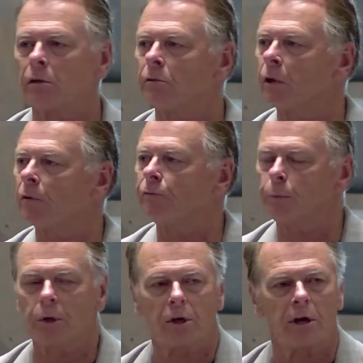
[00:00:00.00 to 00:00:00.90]
the uh,
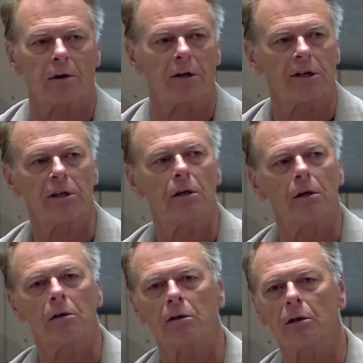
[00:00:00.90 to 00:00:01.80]
familiarity
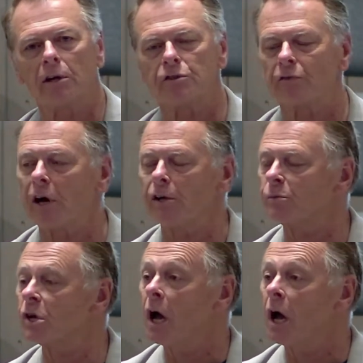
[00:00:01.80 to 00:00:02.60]
kinds of items,